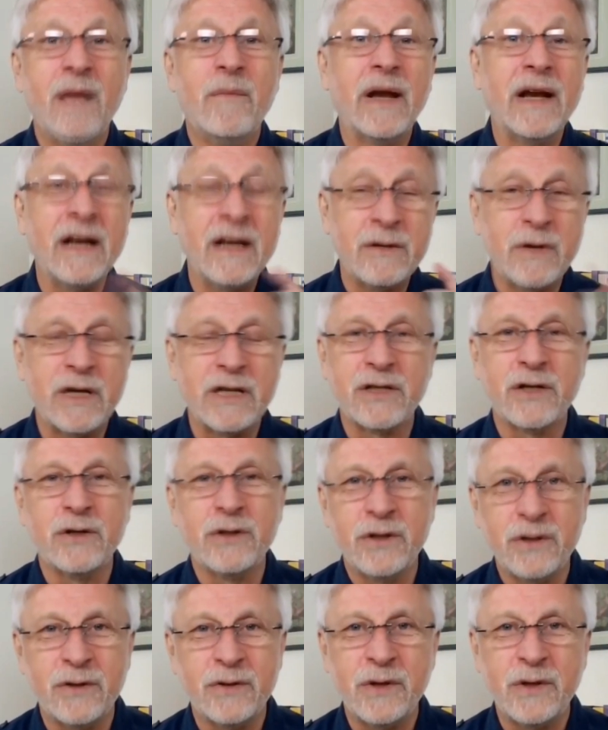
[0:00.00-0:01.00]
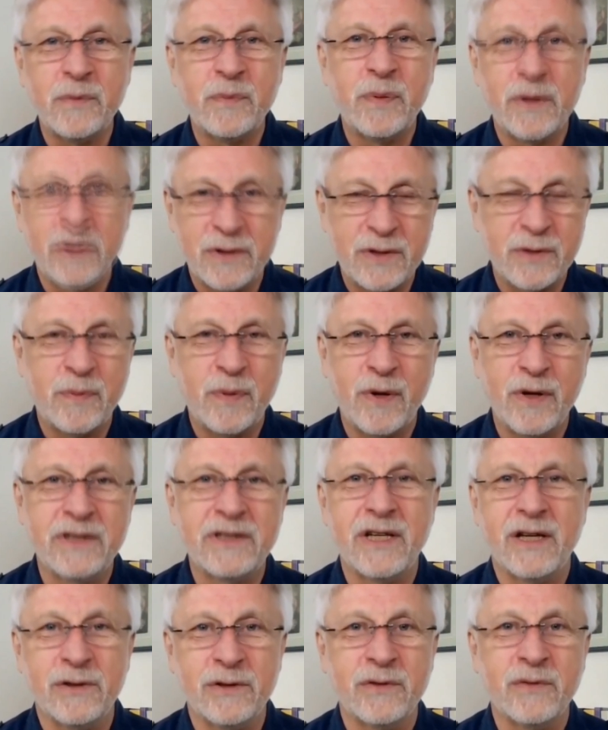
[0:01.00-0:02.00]
But anyway, so you, you put two
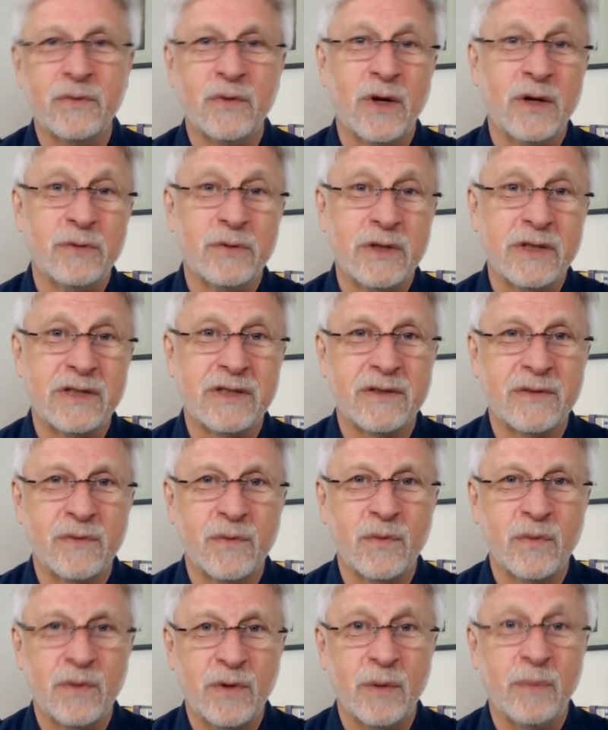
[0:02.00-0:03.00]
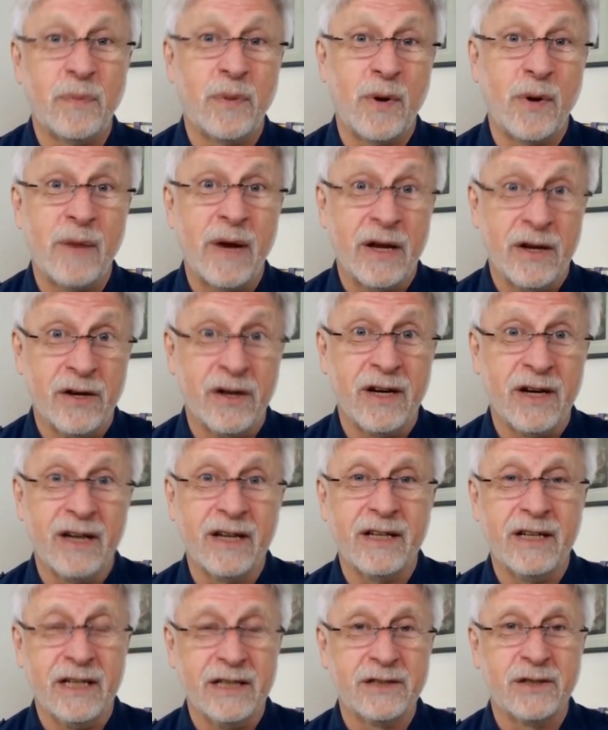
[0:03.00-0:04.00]
points out, and one was yeah. the
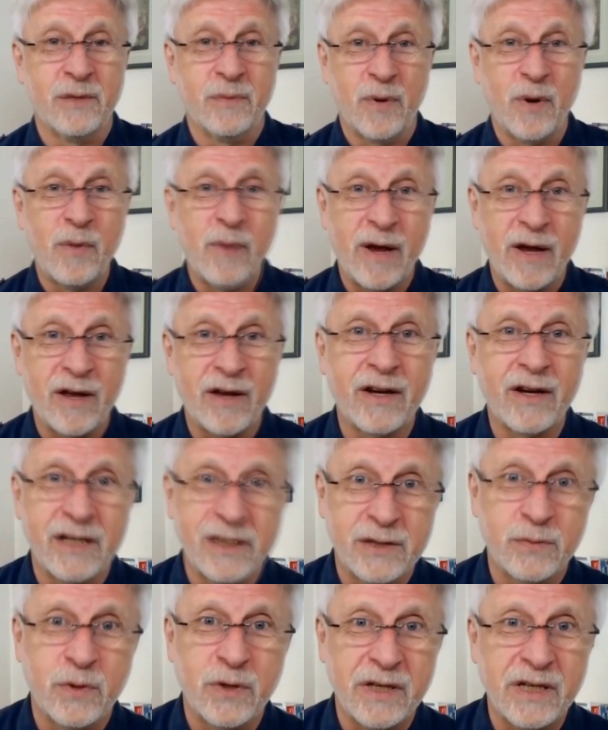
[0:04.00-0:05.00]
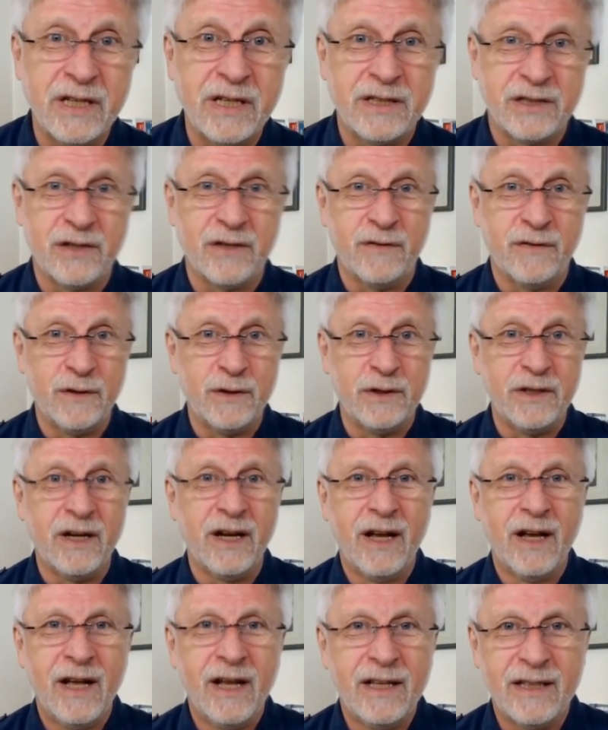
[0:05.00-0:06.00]
probiotic. Yes, the probiotic yeah. is what eats the
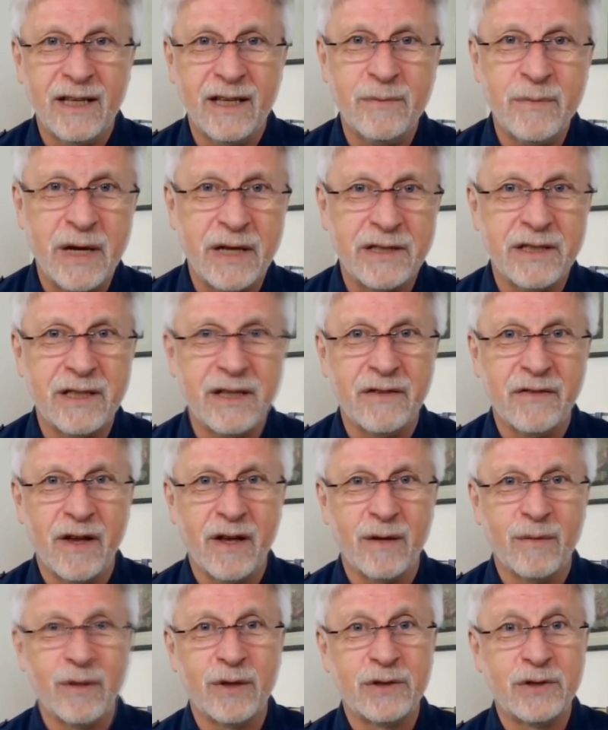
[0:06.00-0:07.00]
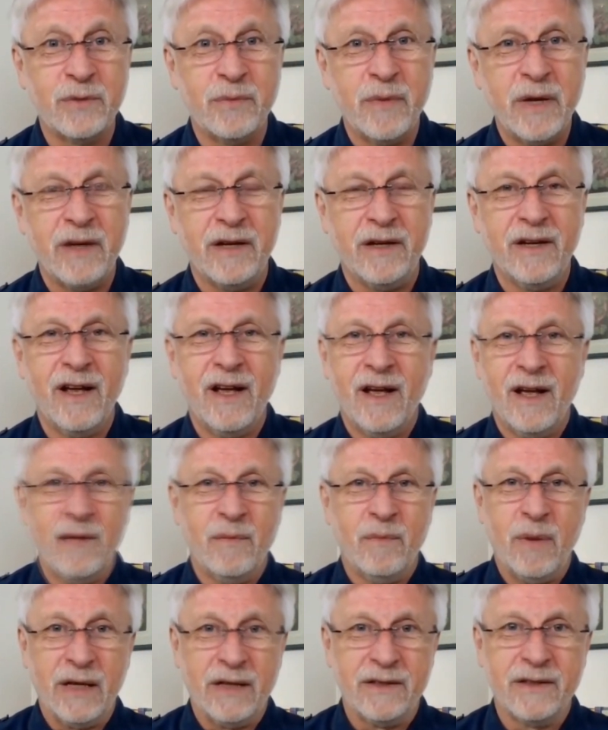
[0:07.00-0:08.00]
food that makes it available to me,
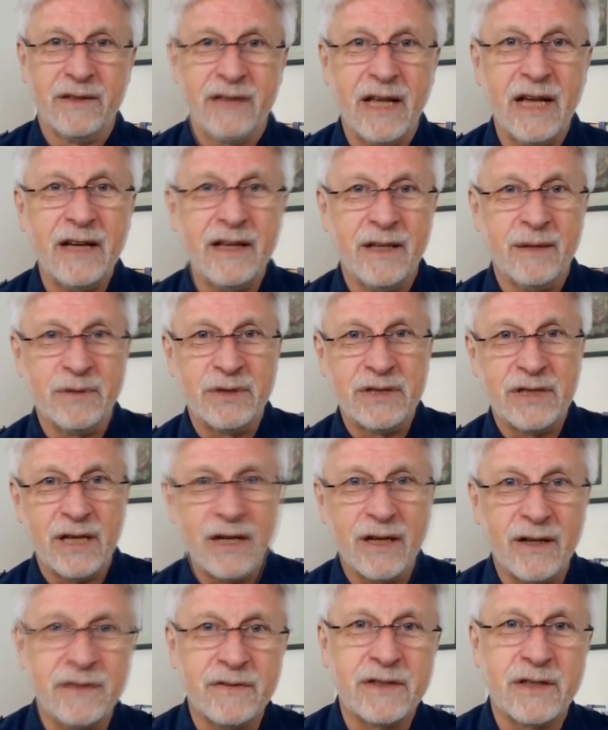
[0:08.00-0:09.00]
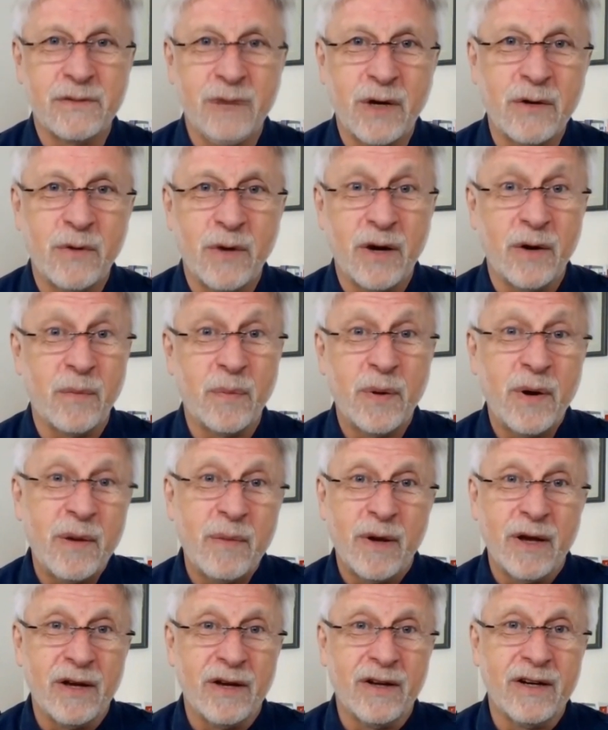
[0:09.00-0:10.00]
but mm-hmm. they themselves require
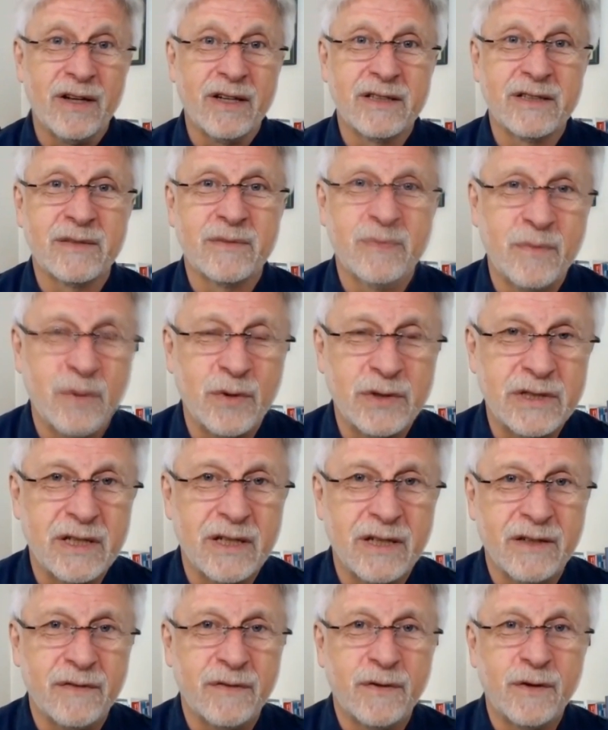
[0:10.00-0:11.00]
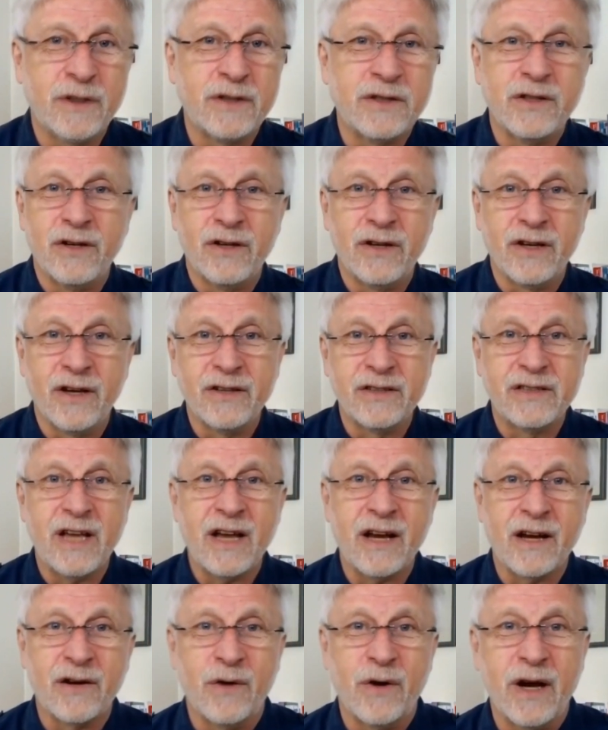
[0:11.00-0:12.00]
prebiotics, mostly
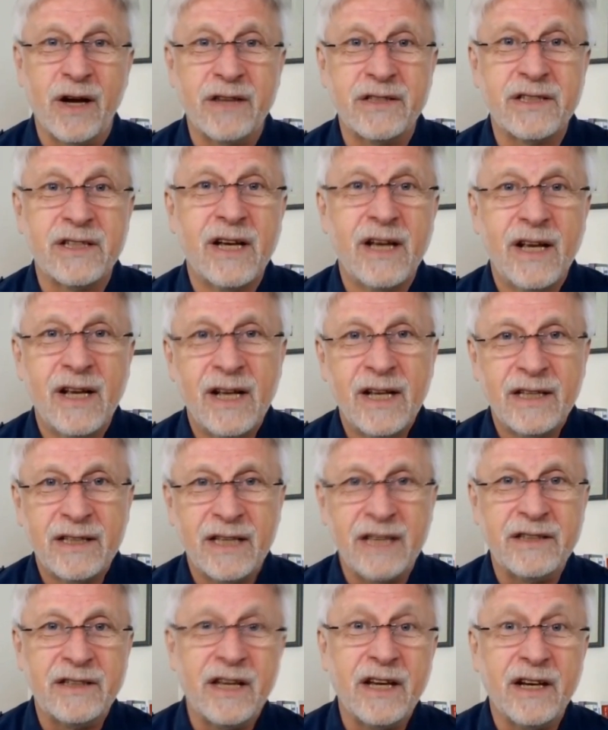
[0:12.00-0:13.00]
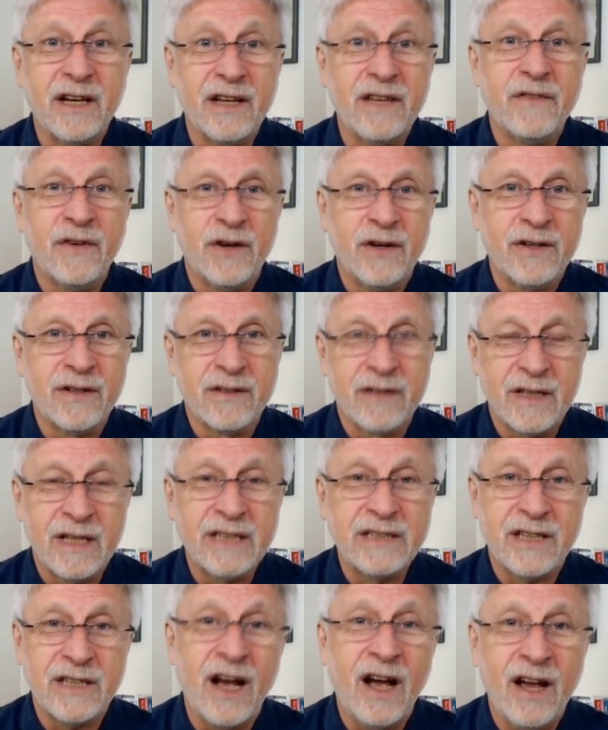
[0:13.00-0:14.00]
fructooligosaccharides, that they live
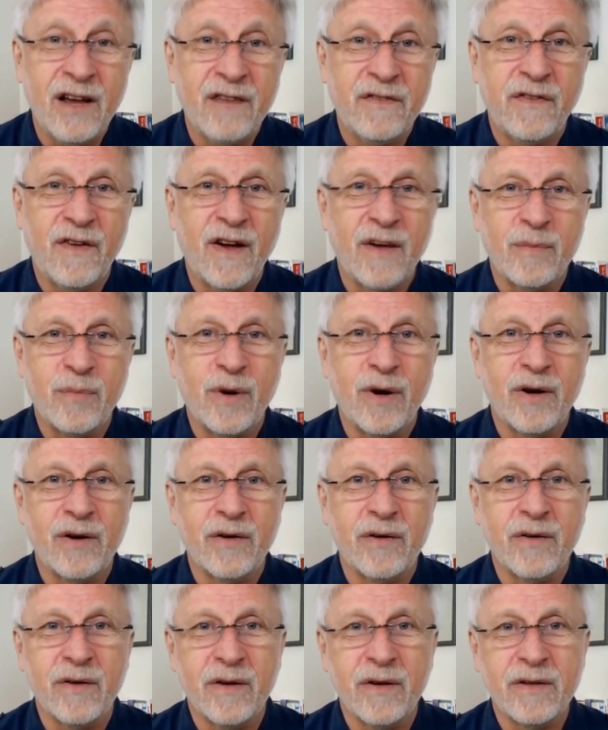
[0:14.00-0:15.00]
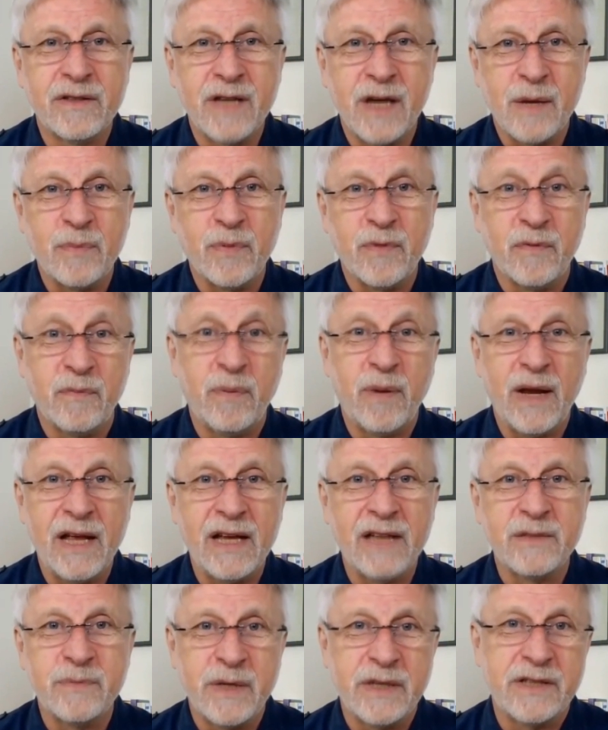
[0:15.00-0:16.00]
on. It's a high fiber type of
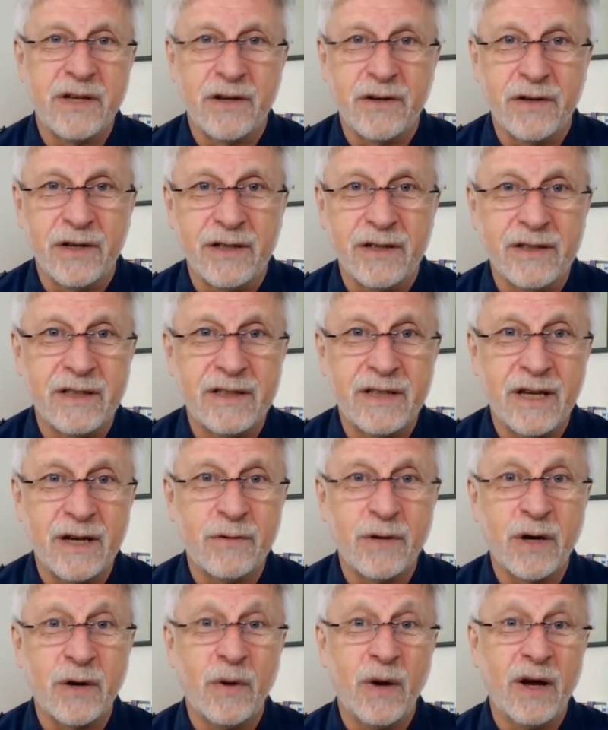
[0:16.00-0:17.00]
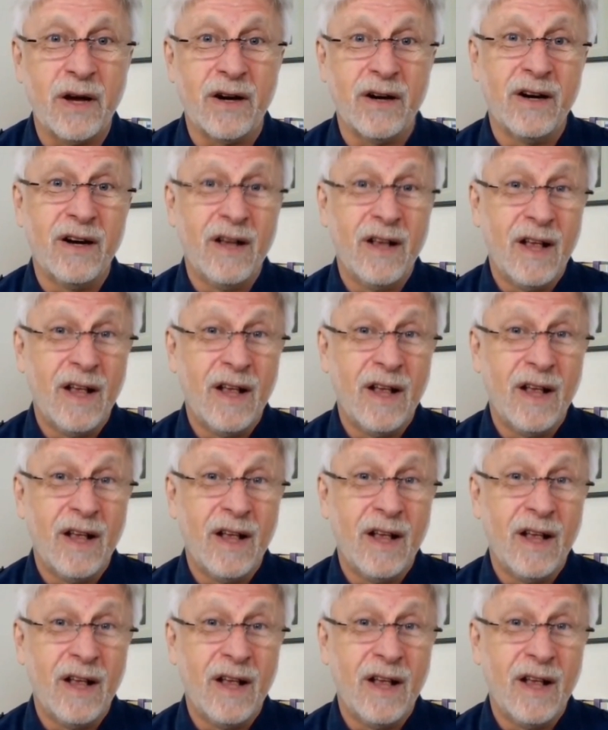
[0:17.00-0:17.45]
plant material that they require.